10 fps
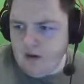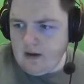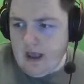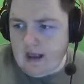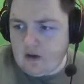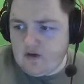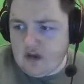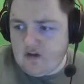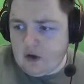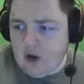Yeah, because
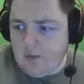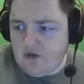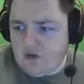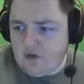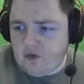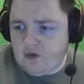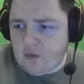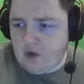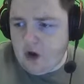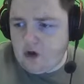Kingsley Coman's just run through
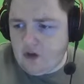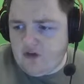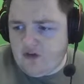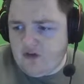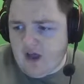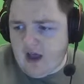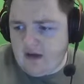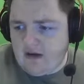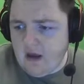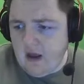on goal, cuts
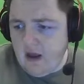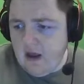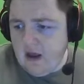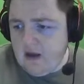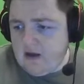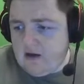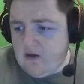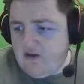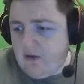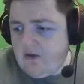inside,
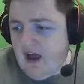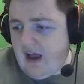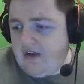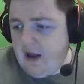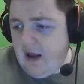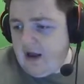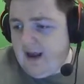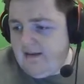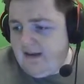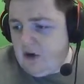cuts outside.
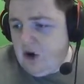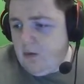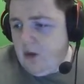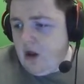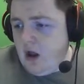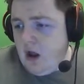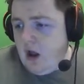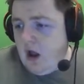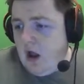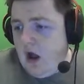Kingsley Coman.
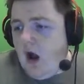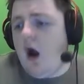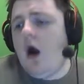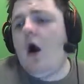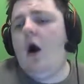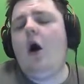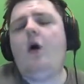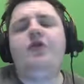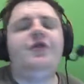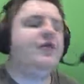
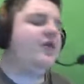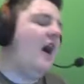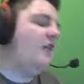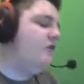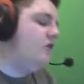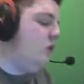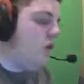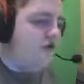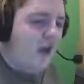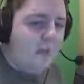Oh, that's
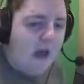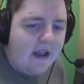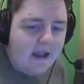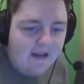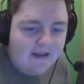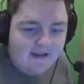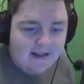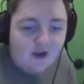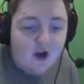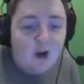lovely by
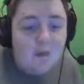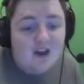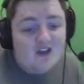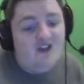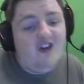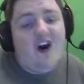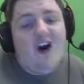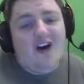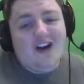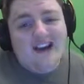Kingsley Coman. It's
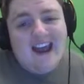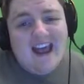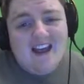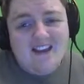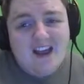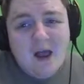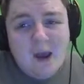4-0.